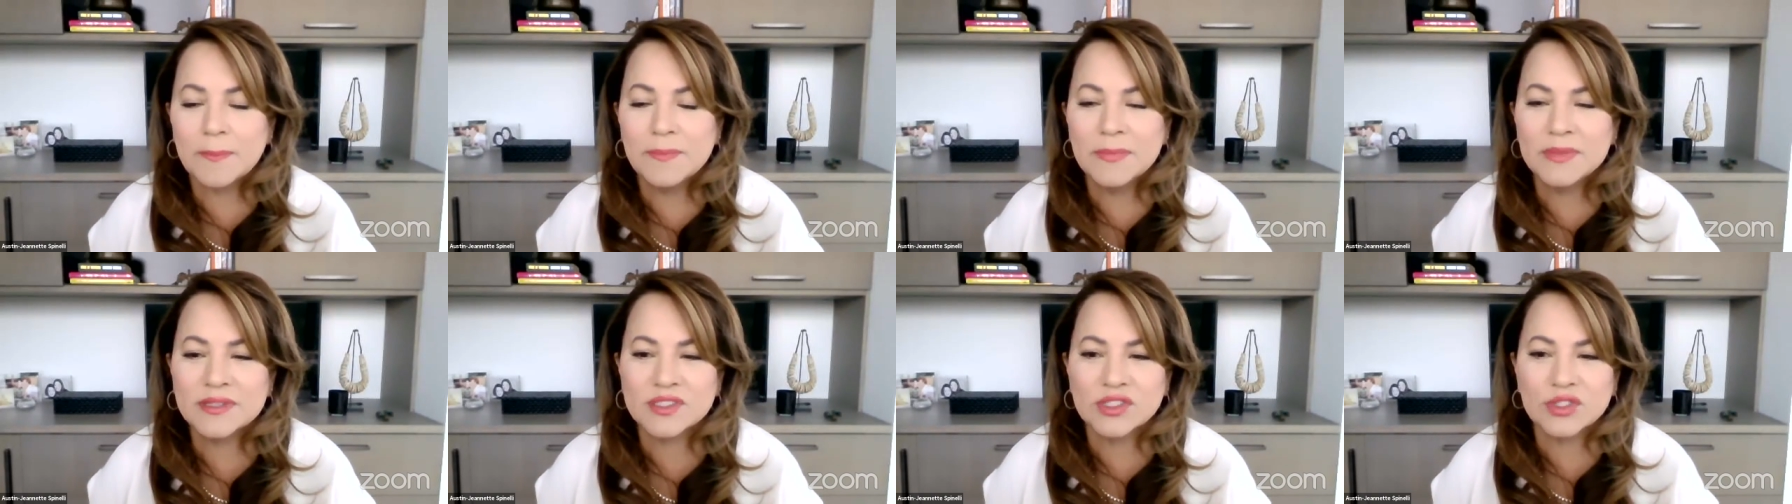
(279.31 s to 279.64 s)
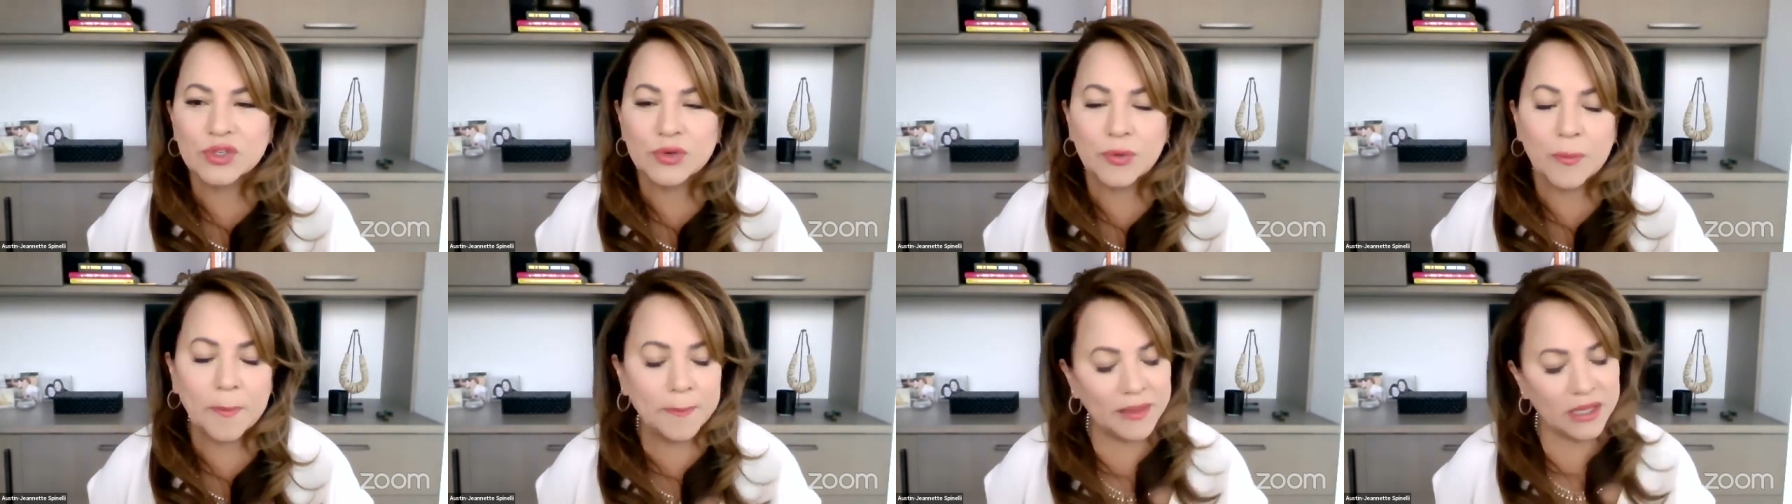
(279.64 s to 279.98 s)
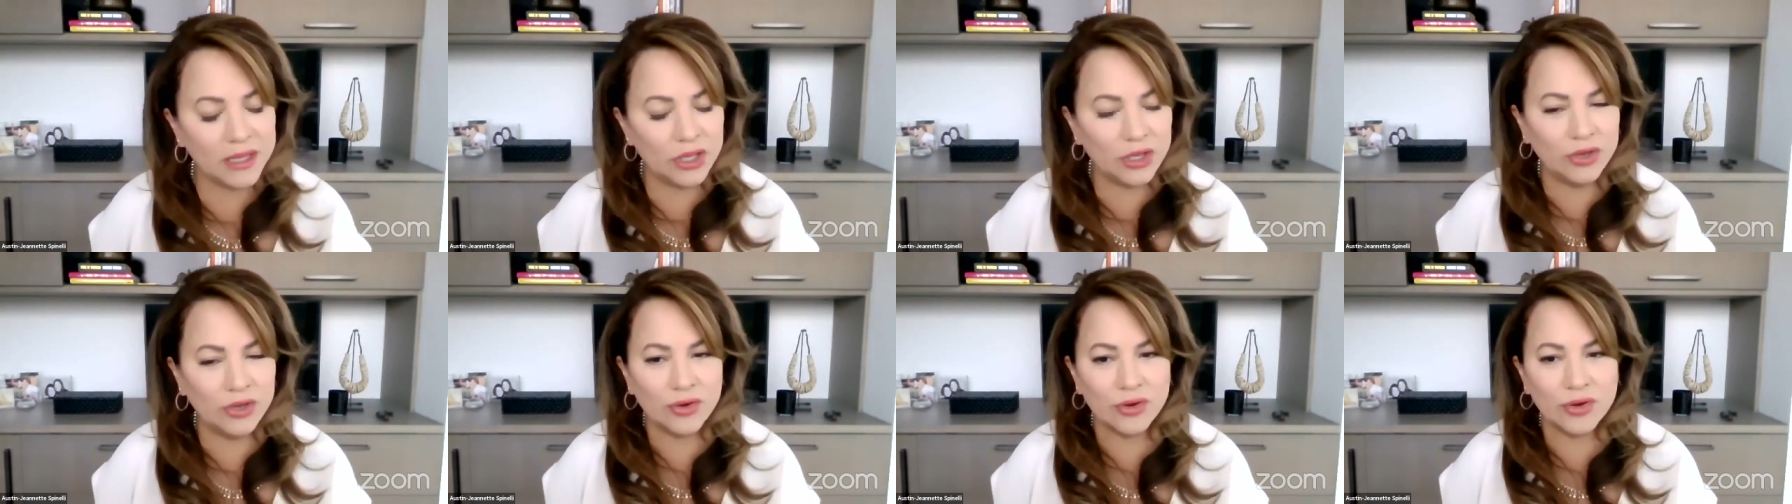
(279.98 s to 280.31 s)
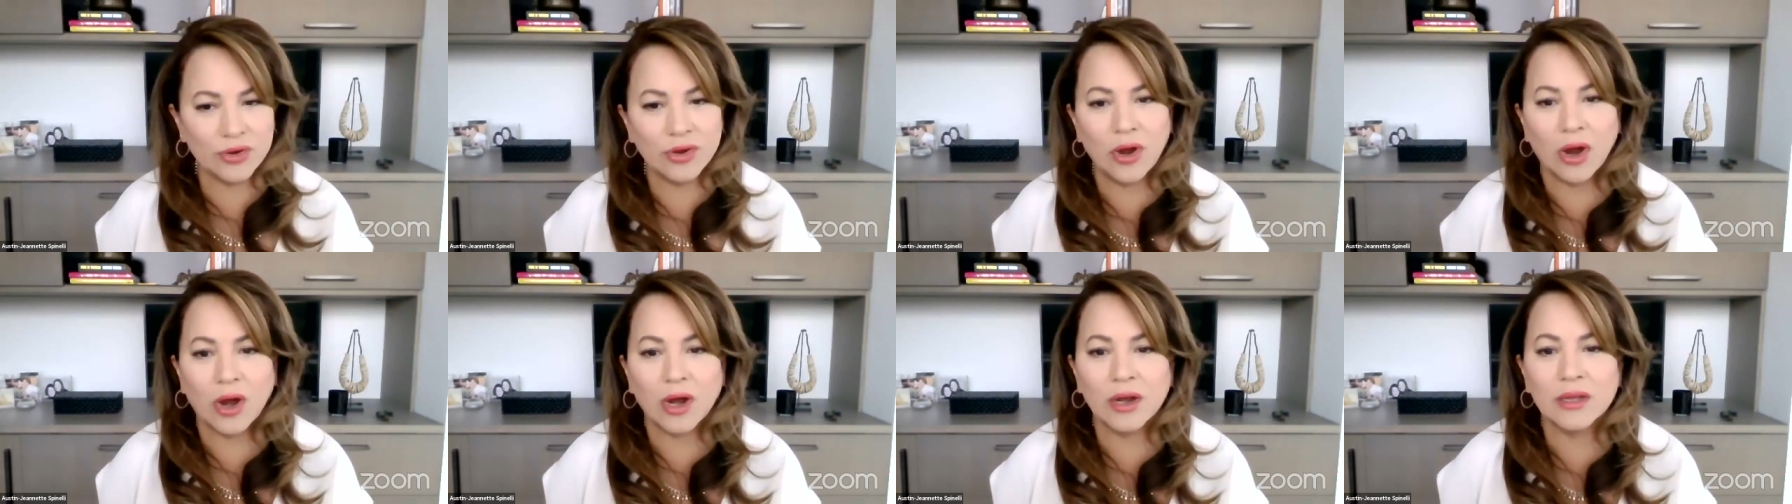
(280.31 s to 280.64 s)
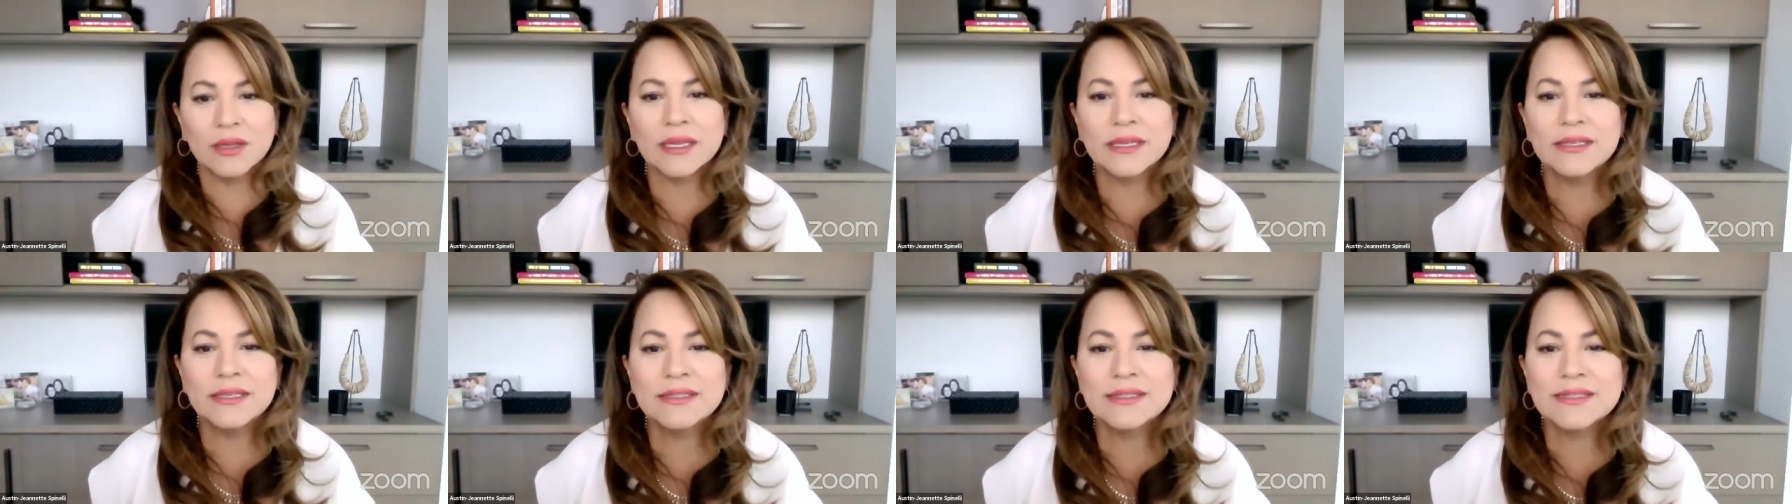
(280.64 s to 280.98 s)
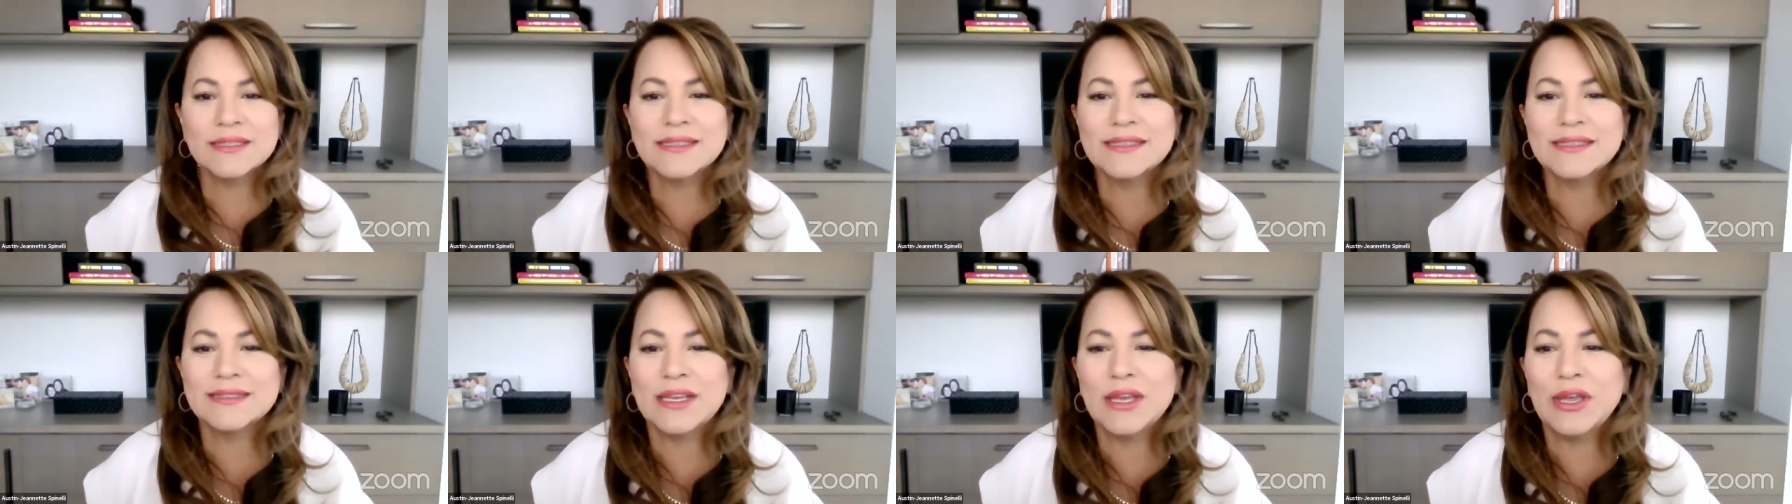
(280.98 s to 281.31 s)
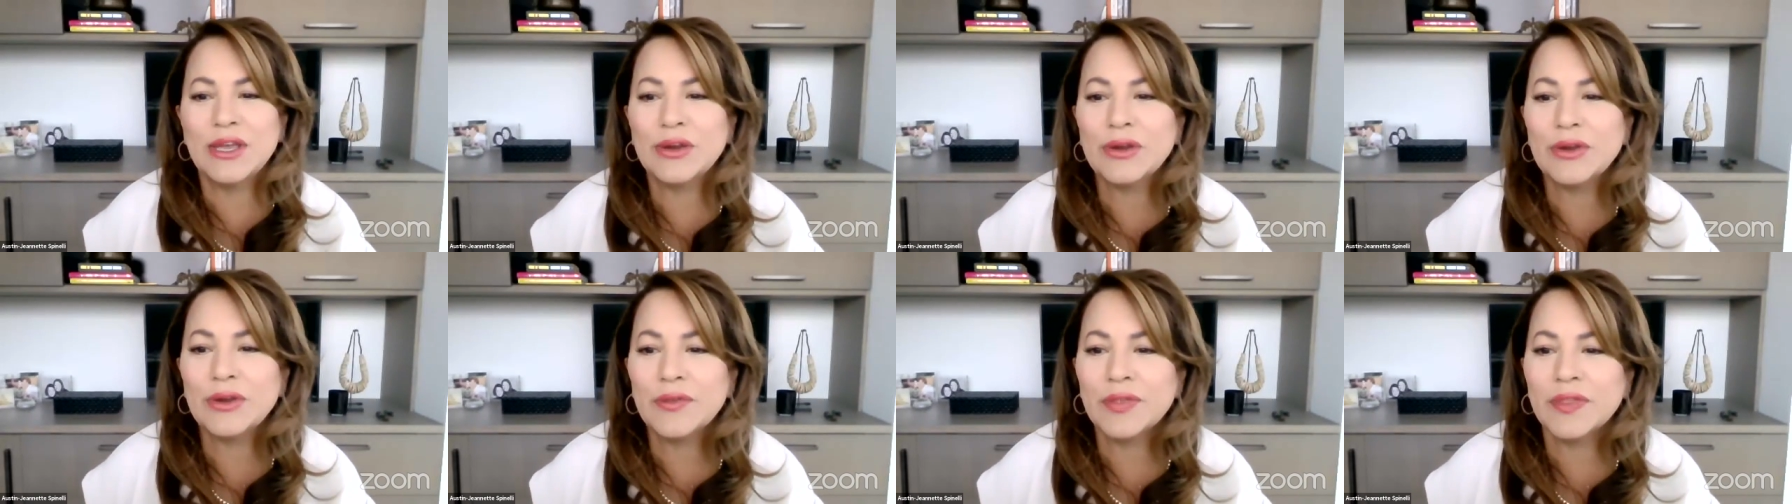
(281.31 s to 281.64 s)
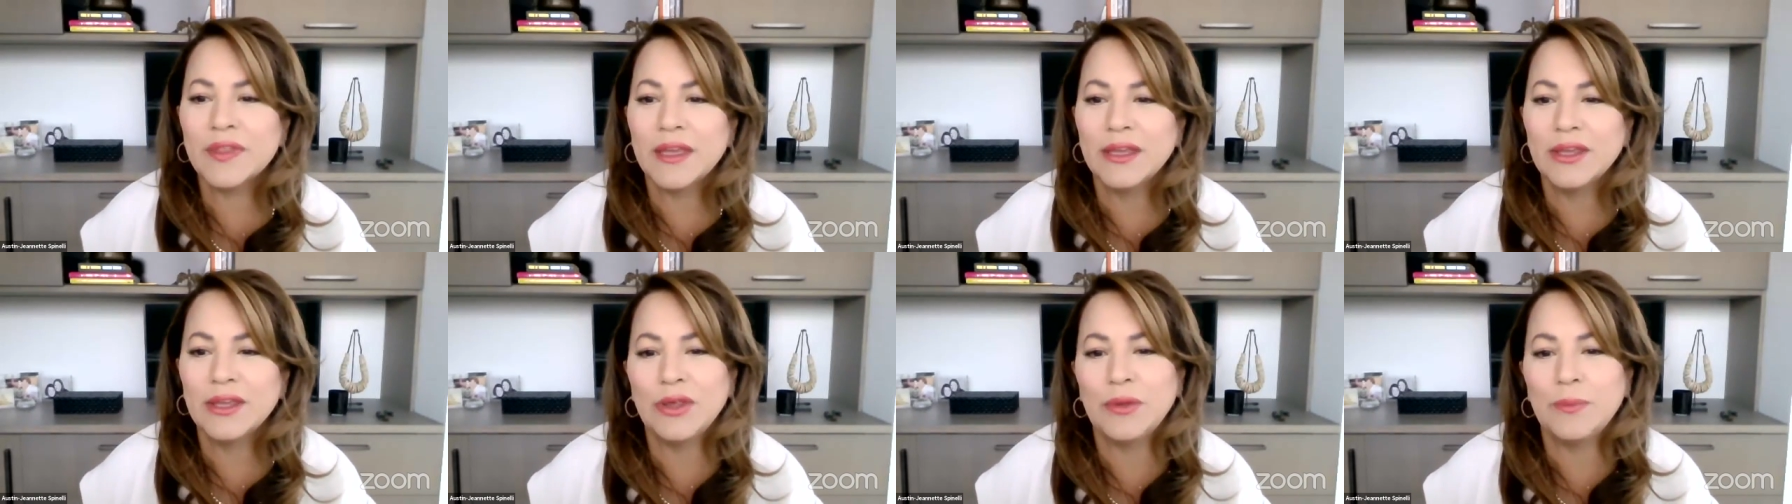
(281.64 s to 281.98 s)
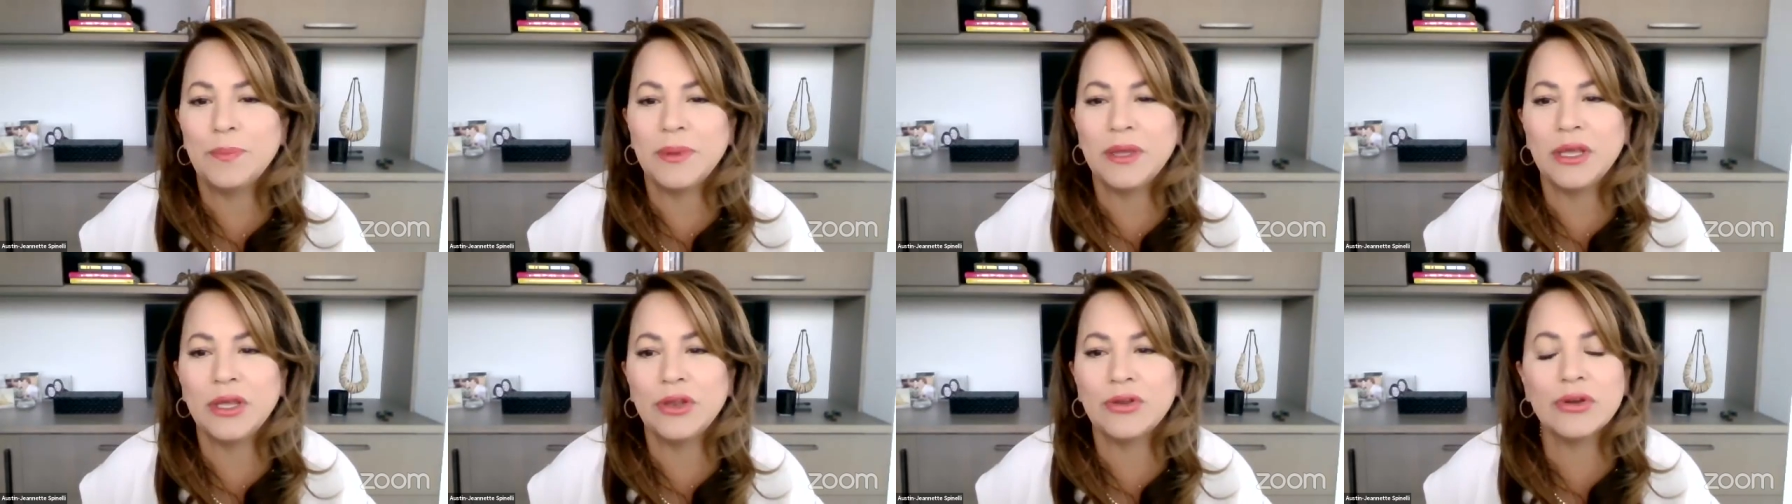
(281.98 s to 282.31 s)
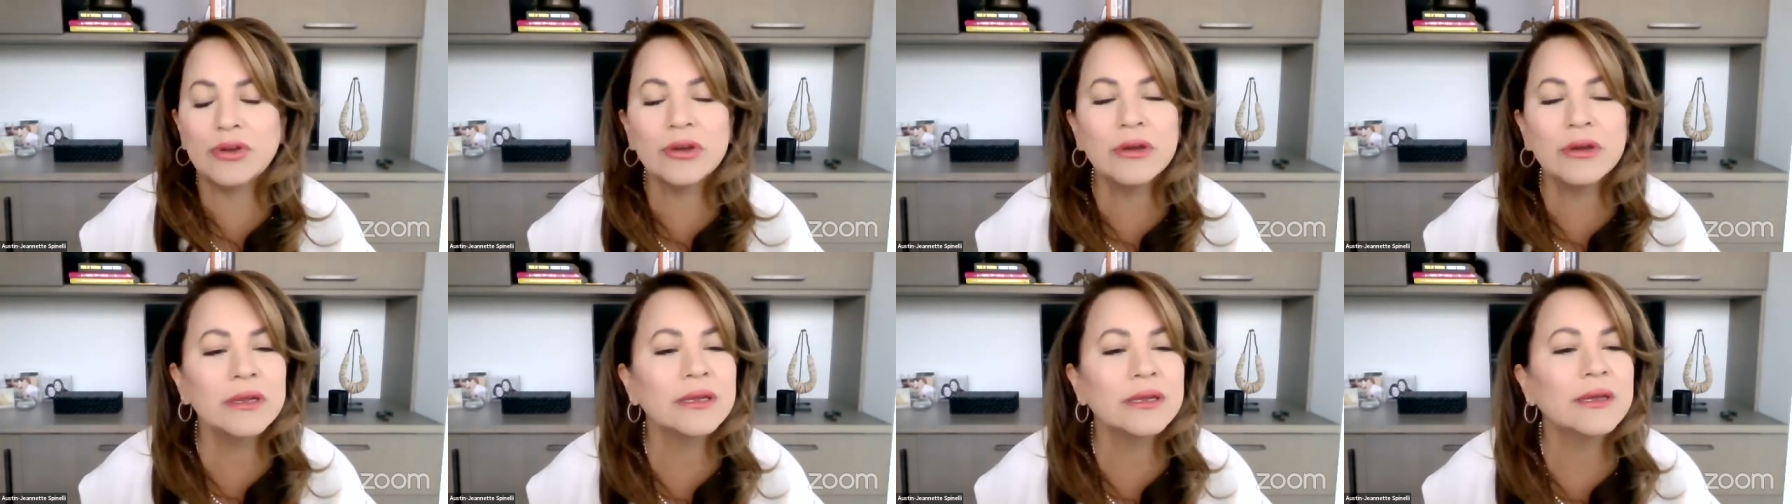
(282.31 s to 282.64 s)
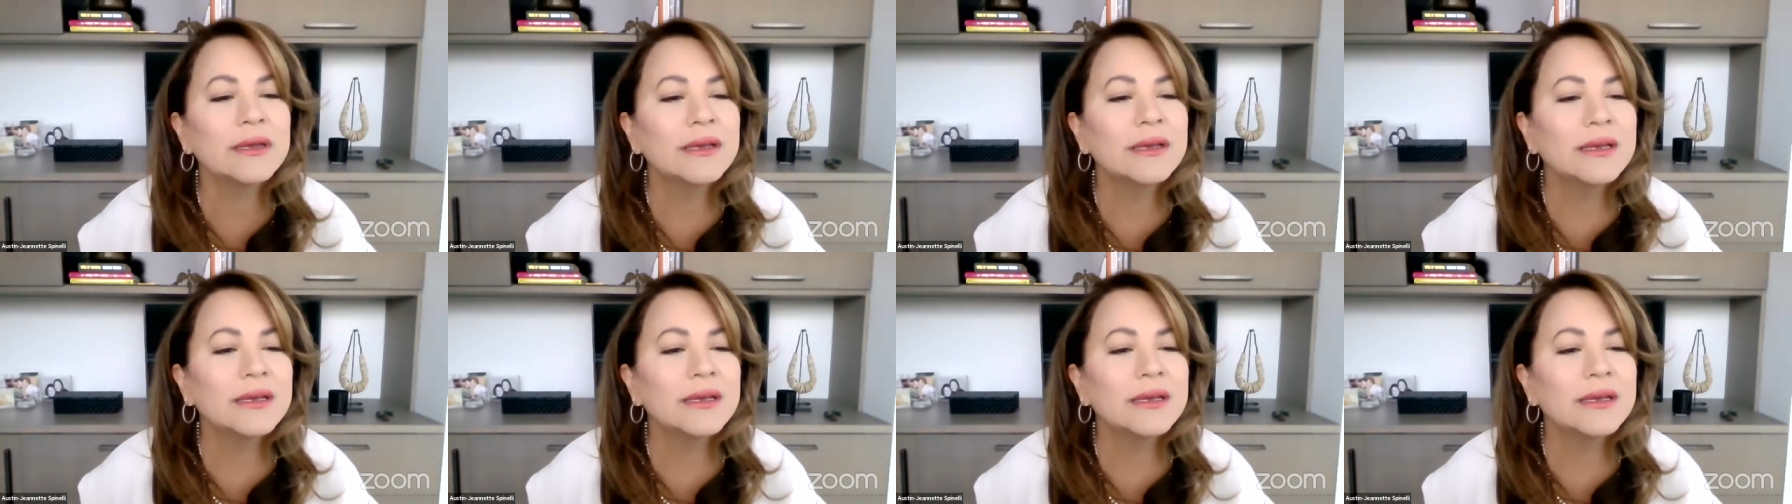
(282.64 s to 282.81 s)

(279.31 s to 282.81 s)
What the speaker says: Mr. Peter Garland is here. Thank you, Peter.